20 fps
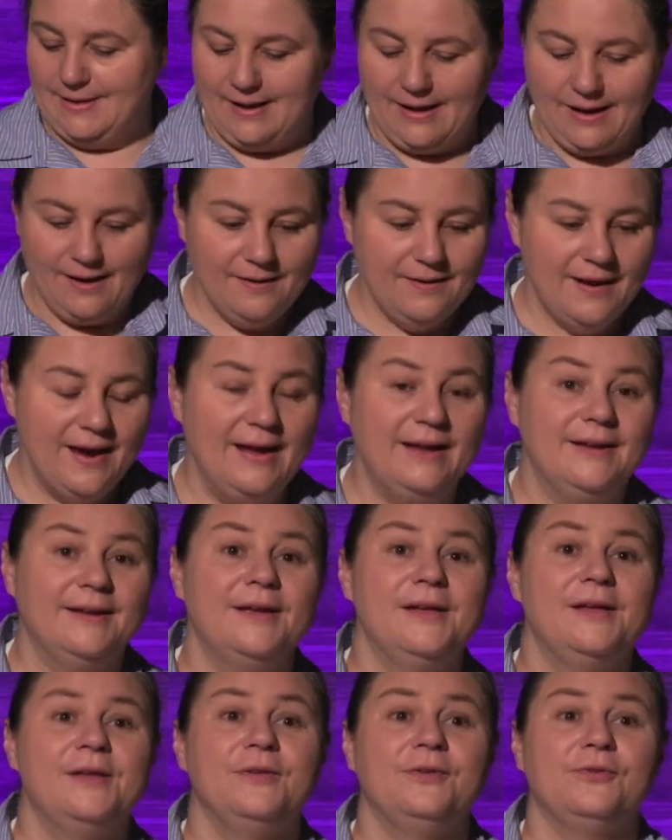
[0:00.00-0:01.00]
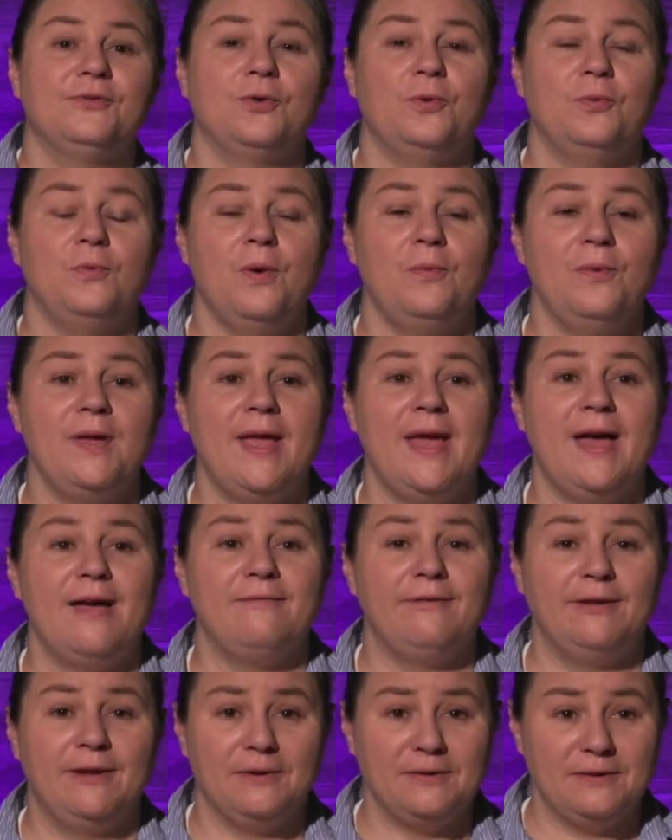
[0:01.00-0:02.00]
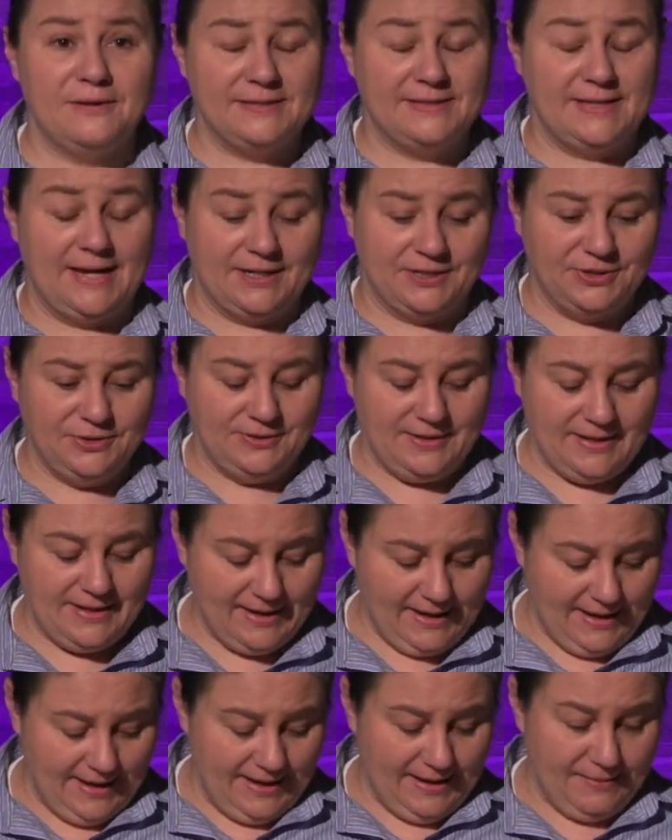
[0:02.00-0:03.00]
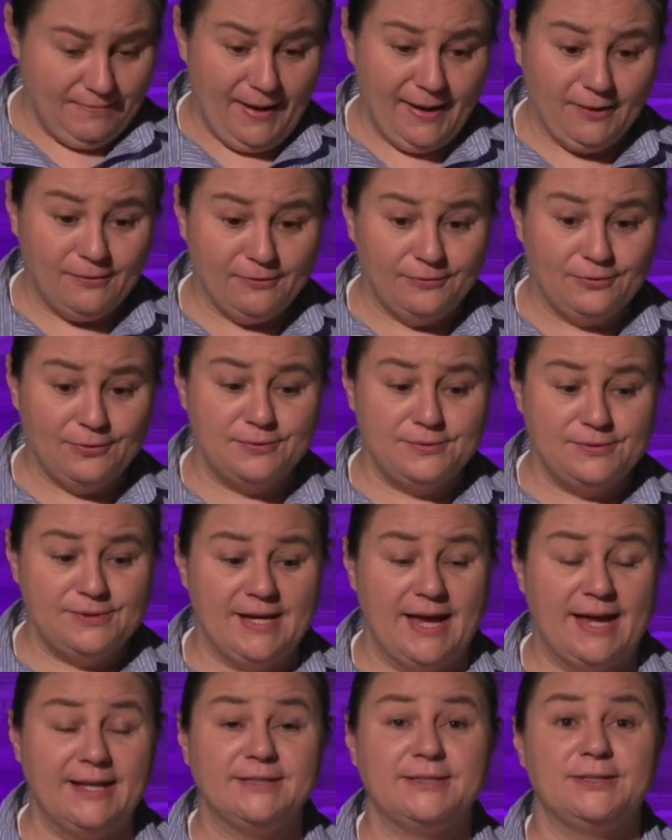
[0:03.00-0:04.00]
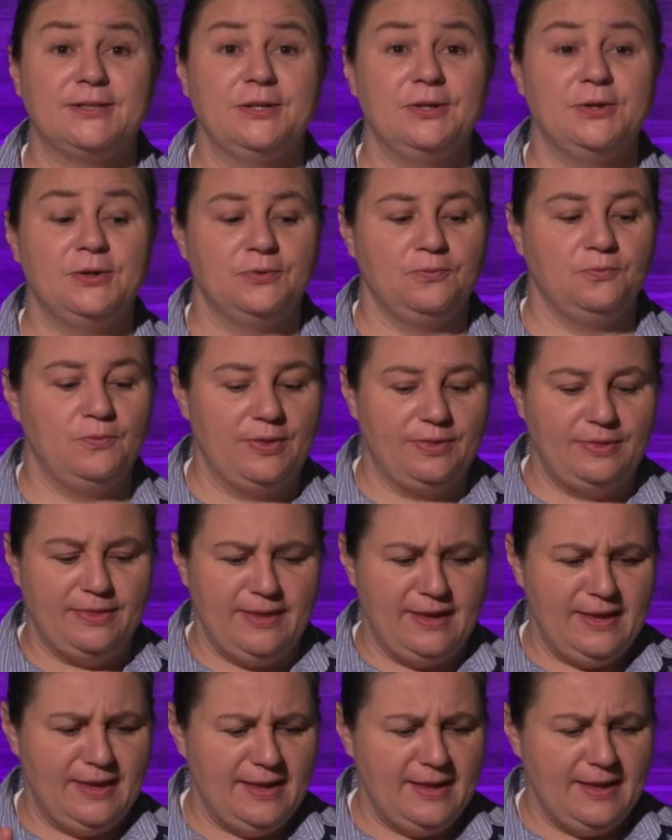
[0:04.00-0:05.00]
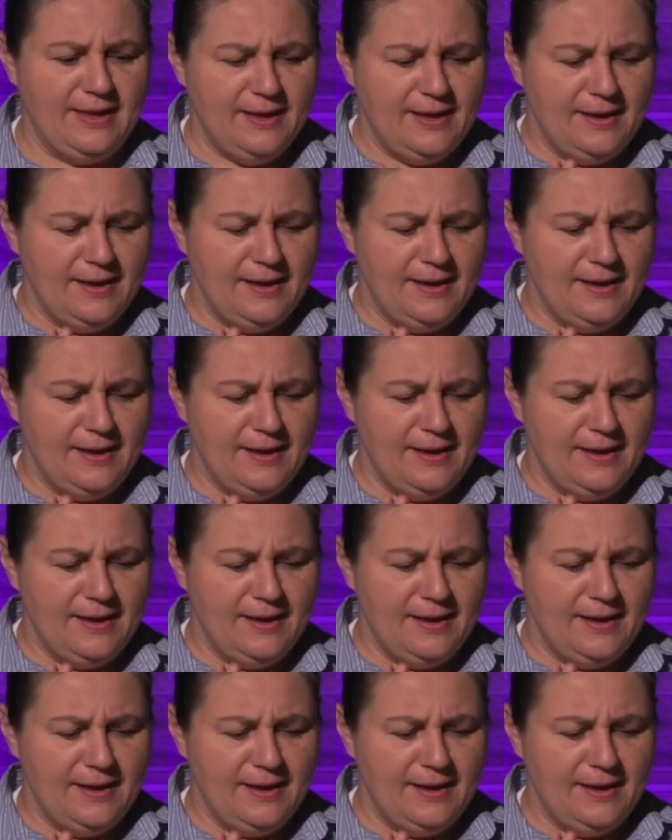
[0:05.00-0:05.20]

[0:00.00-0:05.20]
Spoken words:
All right, so what we have here is actually a microphone test with the